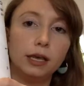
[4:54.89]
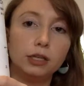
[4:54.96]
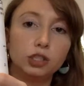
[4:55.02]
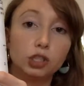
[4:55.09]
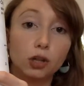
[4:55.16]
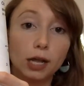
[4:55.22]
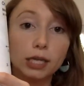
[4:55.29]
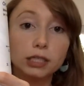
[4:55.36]

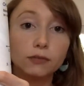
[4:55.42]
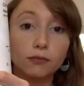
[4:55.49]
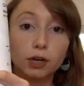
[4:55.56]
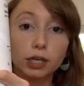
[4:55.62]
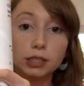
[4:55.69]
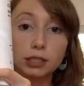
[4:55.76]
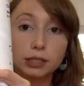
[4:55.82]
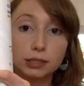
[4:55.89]
So let's
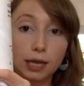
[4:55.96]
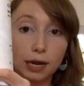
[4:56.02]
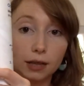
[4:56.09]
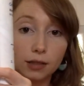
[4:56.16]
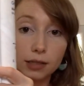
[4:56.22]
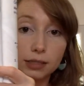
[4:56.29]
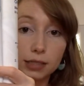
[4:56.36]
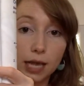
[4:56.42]
first study
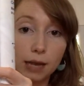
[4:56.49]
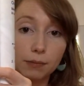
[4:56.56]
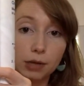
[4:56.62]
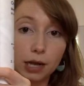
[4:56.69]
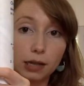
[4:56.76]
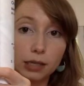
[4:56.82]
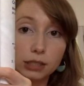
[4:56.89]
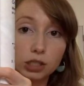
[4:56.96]
this line
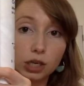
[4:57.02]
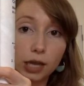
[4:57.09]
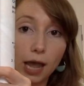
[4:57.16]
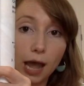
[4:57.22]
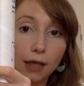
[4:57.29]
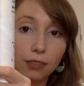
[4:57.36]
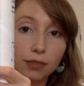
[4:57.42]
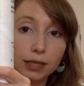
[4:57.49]
plot. Let's look
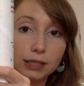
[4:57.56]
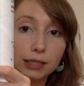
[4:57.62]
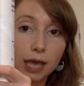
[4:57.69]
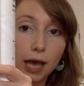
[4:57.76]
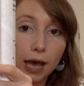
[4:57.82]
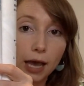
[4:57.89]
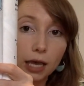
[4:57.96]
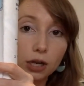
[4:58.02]
at the
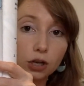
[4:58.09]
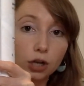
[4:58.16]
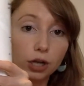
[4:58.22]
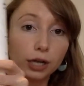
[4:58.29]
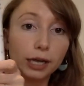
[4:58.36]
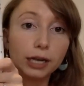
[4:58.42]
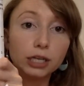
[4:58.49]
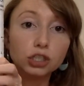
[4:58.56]
title.
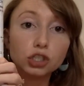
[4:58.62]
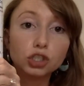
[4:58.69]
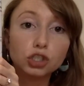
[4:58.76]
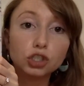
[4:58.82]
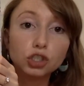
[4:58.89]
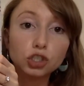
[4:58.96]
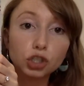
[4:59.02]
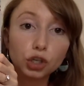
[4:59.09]
It is
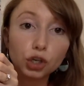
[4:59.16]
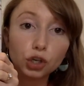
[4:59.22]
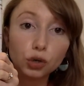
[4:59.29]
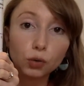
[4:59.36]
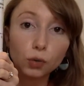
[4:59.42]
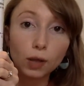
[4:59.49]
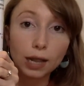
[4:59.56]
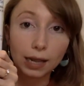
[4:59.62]

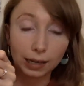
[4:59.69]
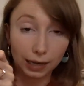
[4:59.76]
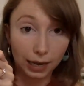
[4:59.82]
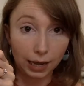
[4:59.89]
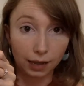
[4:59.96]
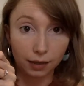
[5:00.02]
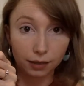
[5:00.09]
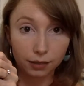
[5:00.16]
shoe
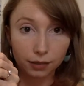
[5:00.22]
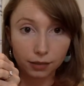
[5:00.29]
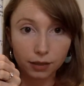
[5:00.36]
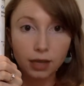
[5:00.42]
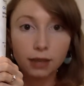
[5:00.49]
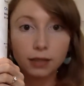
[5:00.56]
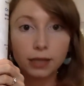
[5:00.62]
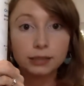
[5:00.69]
length.
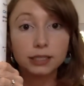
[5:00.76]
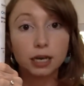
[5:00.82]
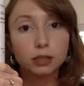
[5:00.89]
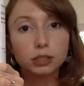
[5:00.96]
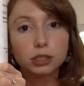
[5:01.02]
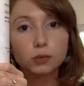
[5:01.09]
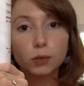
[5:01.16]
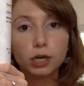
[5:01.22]
That
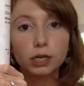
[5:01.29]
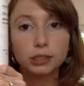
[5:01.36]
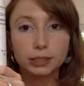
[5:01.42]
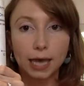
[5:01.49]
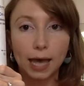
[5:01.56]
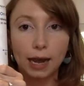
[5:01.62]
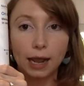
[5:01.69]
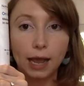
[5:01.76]
tells us what our
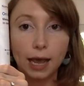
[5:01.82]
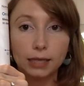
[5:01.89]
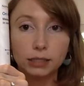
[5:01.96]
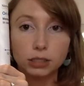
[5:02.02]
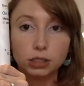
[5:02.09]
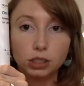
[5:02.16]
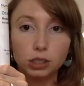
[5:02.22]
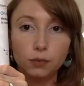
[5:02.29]
data has
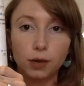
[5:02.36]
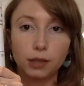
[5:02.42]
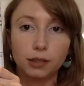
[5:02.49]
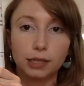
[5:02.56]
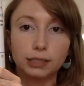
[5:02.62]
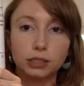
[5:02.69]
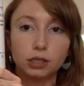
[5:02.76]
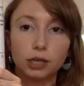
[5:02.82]
to do with.
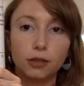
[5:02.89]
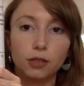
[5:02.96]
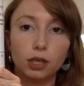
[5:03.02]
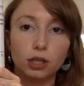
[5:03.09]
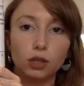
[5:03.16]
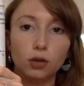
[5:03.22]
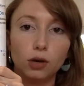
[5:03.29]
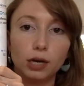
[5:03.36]
Let's look at the
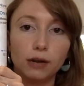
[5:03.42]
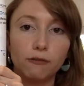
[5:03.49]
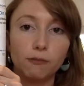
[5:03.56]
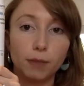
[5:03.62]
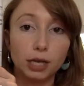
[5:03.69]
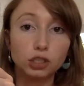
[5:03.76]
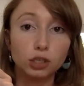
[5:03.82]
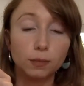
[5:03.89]
unit of
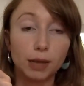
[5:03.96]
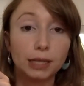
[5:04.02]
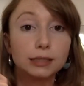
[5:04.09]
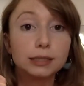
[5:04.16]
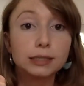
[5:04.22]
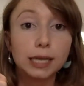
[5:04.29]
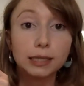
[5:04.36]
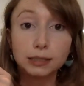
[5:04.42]
measurement,
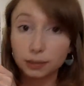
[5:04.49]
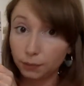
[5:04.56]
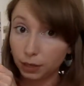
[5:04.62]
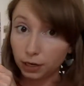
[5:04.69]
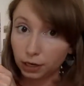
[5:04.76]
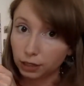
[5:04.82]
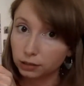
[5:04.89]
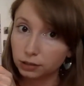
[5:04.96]

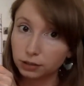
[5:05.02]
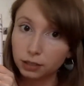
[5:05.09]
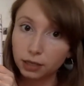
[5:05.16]
centimeters.